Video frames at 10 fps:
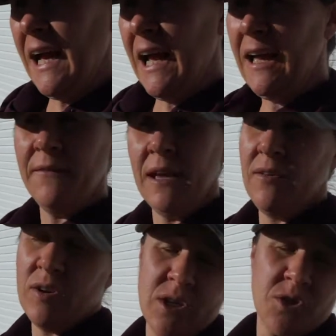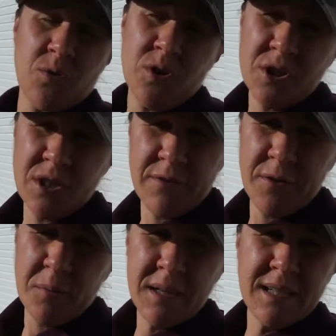I have evening chores in a
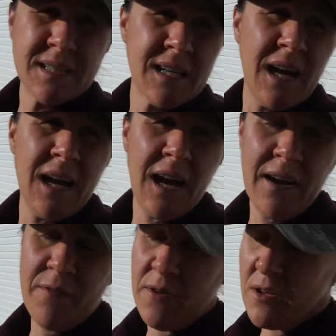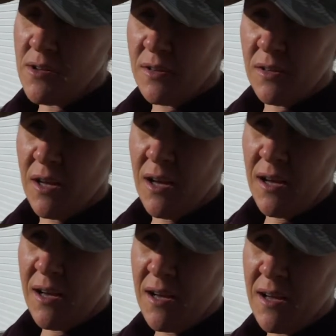few minutes. I feel
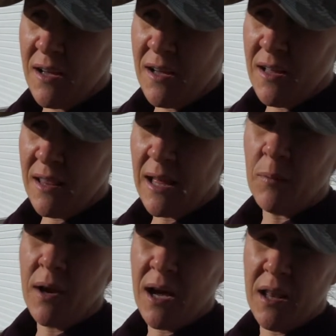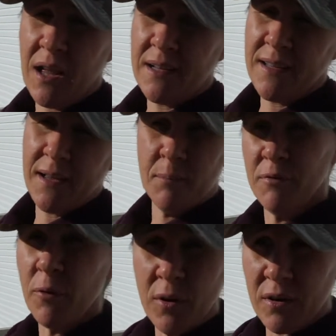like we got a lot done.
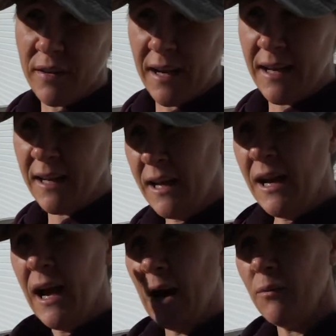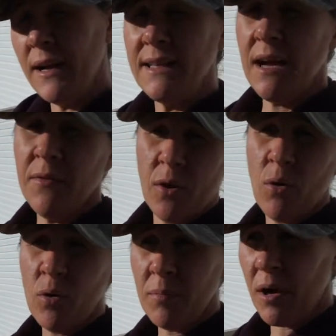Before all that, I raked out the
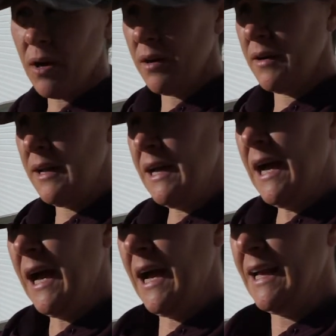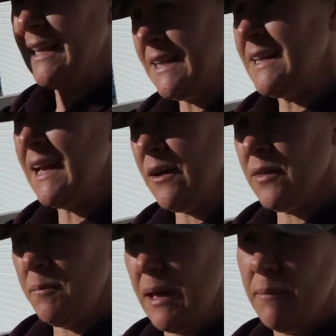whole barn. I cleaned out
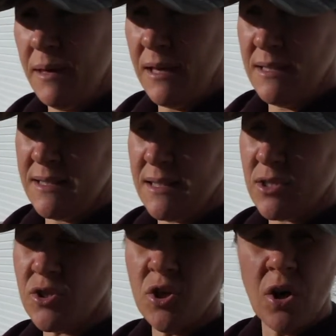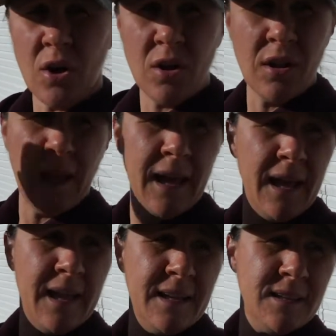the baby's stall
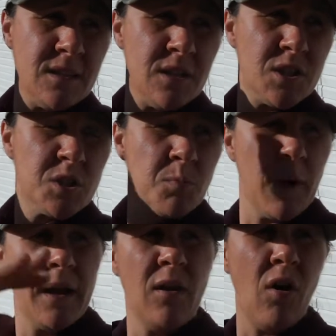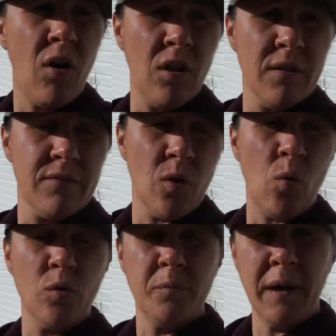and spread all of the
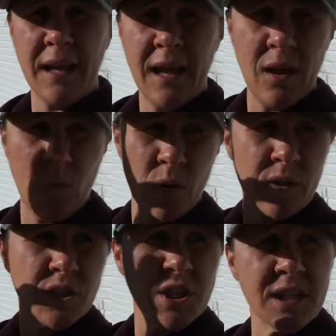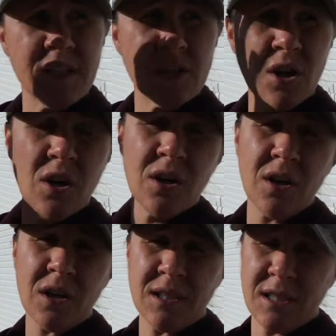old bedding where the chickens
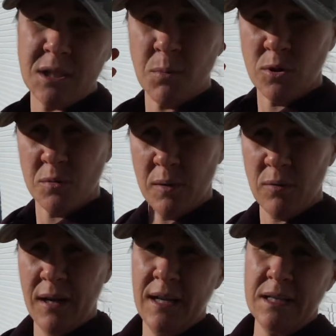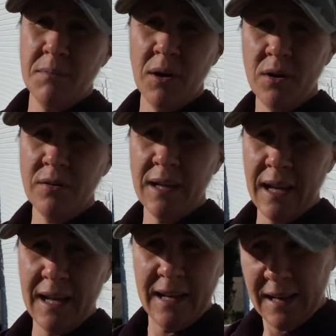are because it's supposed to be rainy tomorrow.
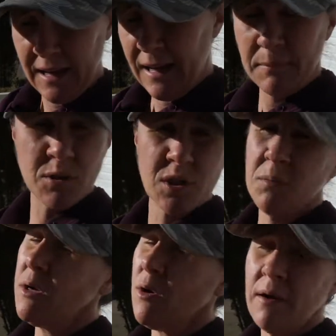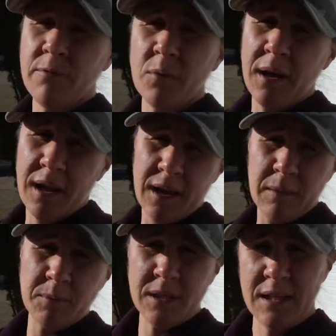Again, I'm just going to be grateful we had a
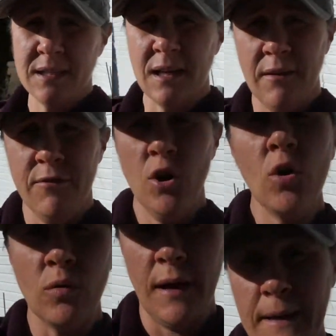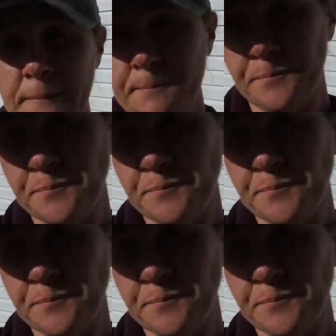couple days of no rain.